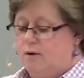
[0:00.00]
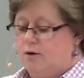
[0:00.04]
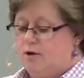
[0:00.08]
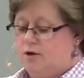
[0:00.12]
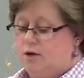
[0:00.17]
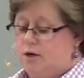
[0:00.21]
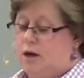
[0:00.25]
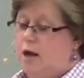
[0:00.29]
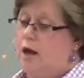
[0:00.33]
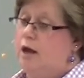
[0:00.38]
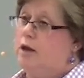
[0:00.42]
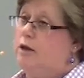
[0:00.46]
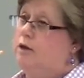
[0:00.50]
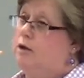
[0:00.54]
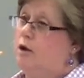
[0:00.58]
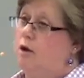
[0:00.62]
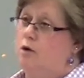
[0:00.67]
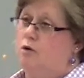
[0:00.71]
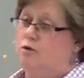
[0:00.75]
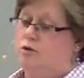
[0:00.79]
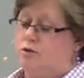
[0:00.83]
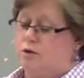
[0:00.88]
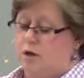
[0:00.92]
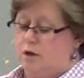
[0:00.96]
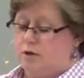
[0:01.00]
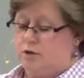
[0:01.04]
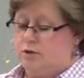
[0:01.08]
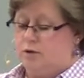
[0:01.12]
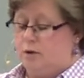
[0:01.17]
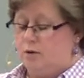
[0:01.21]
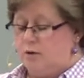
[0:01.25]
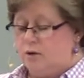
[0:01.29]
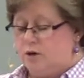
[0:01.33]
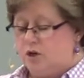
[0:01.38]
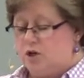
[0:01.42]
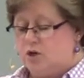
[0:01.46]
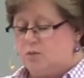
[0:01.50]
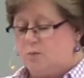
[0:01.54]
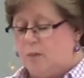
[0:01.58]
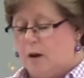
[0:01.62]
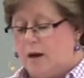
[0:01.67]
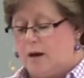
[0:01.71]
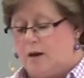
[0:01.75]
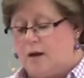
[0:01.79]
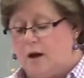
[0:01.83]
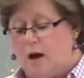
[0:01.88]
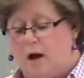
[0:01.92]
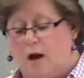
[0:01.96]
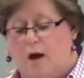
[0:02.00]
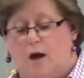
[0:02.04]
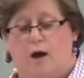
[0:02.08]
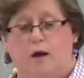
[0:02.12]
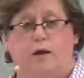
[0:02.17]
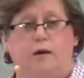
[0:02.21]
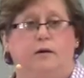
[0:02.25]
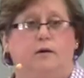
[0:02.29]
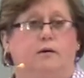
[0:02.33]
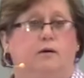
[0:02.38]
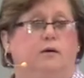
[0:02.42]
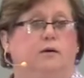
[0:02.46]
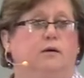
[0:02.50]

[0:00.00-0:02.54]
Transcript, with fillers: shed goes unnoticed by God,